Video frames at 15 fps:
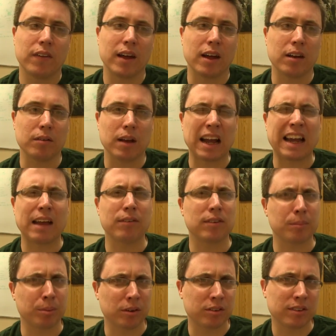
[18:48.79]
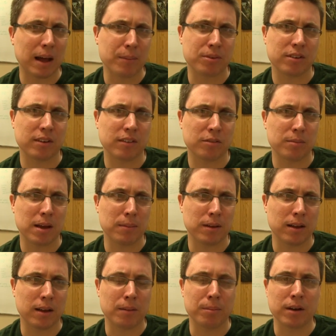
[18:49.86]
then it gives the perception of
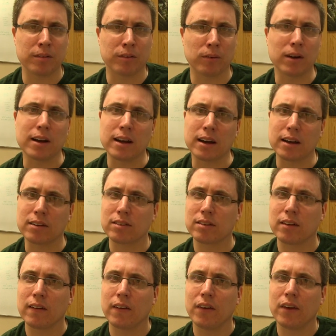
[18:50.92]
maybe a bit of greediness.